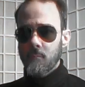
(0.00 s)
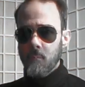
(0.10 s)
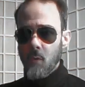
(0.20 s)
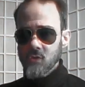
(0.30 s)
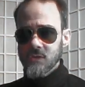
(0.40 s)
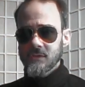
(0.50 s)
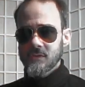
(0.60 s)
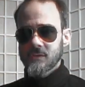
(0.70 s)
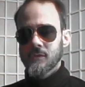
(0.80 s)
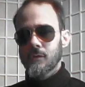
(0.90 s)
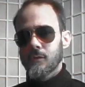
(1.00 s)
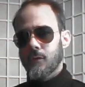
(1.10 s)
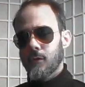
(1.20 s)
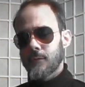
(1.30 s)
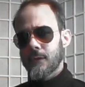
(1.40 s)
bosses
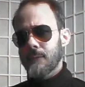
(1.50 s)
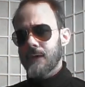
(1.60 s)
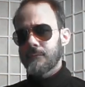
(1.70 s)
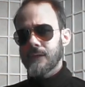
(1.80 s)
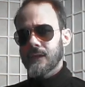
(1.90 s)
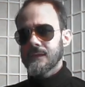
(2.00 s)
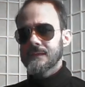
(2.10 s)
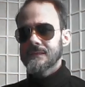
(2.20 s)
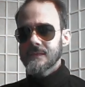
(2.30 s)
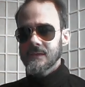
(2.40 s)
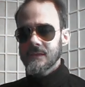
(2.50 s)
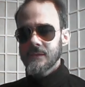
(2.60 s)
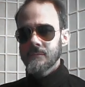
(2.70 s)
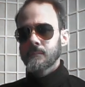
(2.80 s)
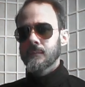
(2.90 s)
of the mafia in
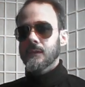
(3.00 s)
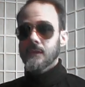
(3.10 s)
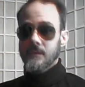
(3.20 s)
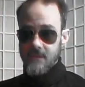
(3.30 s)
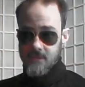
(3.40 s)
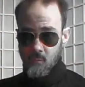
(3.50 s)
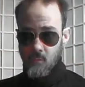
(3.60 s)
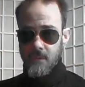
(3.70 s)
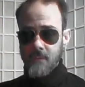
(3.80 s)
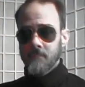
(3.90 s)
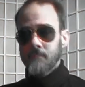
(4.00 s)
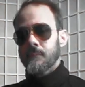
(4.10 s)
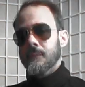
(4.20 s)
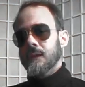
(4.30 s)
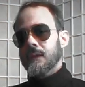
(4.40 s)
Sicily in this movie.
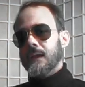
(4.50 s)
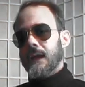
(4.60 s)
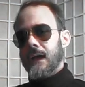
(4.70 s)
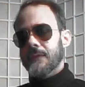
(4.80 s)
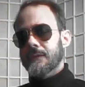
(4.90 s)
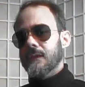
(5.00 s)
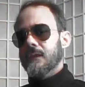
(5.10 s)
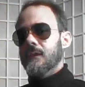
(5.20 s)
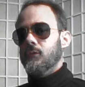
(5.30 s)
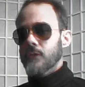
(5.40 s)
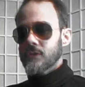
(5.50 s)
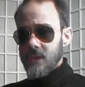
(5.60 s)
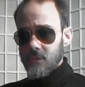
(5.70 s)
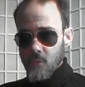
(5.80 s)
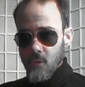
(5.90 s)
And
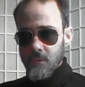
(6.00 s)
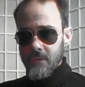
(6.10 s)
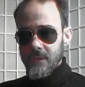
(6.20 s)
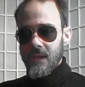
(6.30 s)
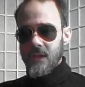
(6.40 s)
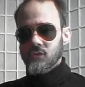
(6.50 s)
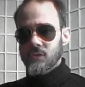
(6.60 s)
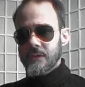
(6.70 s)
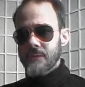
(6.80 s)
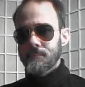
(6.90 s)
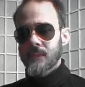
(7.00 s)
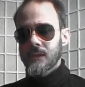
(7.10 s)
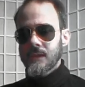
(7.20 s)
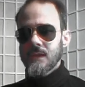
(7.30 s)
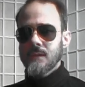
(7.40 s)
Richard Conte, actually,
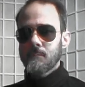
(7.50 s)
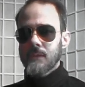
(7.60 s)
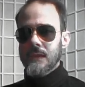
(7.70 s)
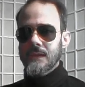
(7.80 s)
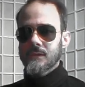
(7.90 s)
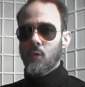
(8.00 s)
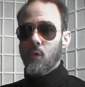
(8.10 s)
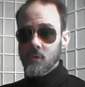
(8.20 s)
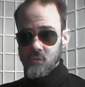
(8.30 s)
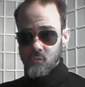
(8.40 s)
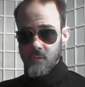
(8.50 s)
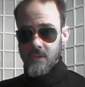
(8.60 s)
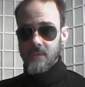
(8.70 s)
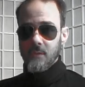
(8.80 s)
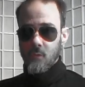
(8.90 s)
he played also
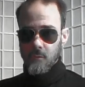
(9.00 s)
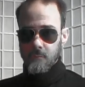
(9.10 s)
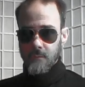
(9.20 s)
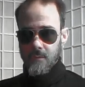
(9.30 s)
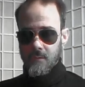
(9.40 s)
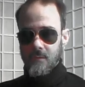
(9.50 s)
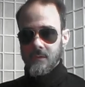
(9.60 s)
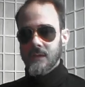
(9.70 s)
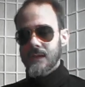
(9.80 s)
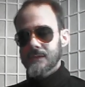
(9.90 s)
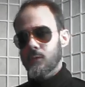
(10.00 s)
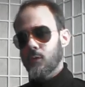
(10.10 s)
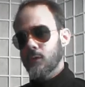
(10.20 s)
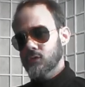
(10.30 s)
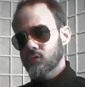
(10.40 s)
in The Godfather. He had
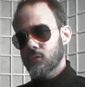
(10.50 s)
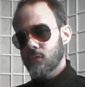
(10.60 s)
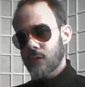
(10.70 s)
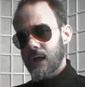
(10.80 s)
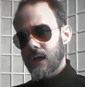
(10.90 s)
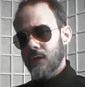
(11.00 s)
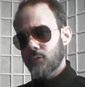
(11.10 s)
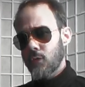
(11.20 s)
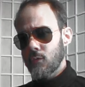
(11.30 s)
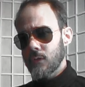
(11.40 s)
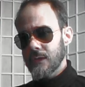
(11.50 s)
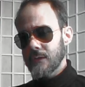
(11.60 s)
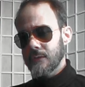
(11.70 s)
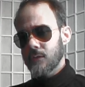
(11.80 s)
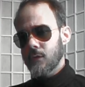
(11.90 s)
also a role
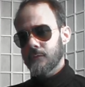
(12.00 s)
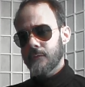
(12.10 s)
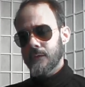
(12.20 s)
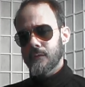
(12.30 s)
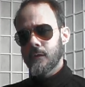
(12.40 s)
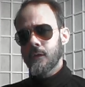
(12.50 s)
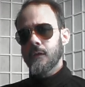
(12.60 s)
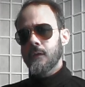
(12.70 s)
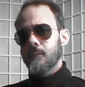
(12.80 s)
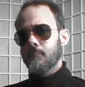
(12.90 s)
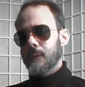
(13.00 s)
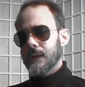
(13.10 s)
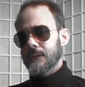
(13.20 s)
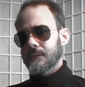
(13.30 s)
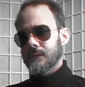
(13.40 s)
in The Godfather,
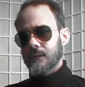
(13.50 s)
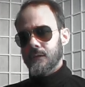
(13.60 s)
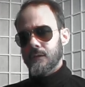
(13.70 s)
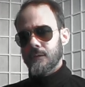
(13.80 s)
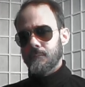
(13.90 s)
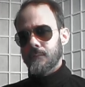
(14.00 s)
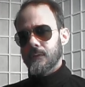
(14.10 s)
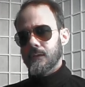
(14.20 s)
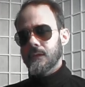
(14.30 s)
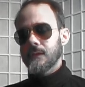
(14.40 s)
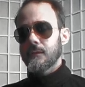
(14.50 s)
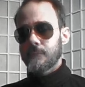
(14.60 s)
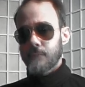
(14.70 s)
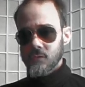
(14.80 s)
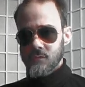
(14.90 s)
but in the
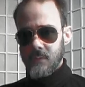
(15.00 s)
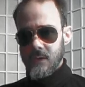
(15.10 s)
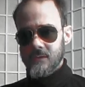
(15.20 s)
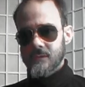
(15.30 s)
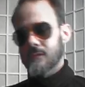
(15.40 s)
first part.